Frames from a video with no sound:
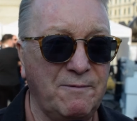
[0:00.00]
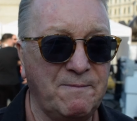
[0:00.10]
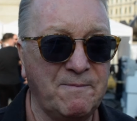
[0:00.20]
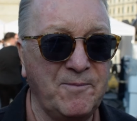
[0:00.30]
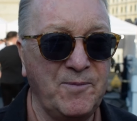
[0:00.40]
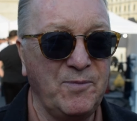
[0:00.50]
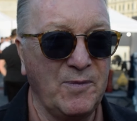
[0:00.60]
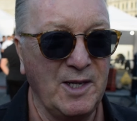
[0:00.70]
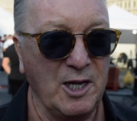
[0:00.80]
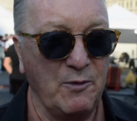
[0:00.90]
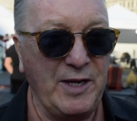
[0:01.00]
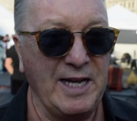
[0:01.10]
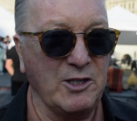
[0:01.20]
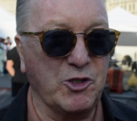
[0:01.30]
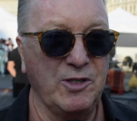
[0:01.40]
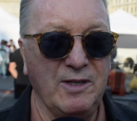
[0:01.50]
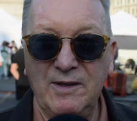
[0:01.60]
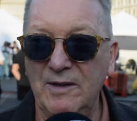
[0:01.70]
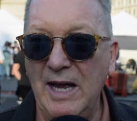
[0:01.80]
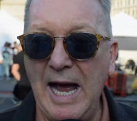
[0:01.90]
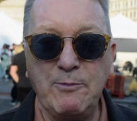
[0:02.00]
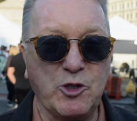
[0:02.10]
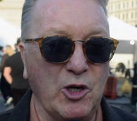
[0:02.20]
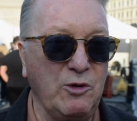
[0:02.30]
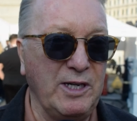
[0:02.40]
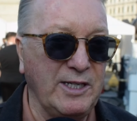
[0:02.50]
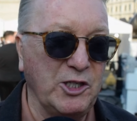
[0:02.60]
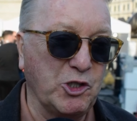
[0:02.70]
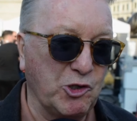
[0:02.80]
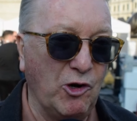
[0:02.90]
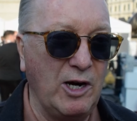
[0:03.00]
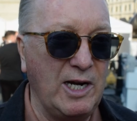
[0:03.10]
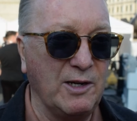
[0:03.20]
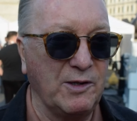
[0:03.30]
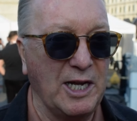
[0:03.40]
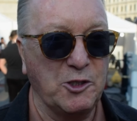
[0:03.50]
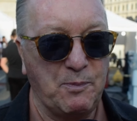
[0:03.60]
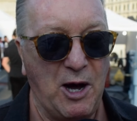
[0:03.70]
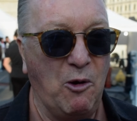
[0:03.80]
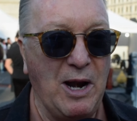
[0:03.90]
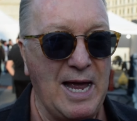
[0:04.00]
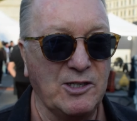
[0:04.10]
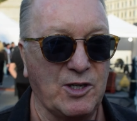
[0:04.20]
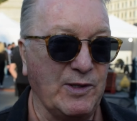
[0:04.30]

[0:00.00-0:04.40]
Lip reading: You know, if he gets absolutely destroyed or gets poleaxed,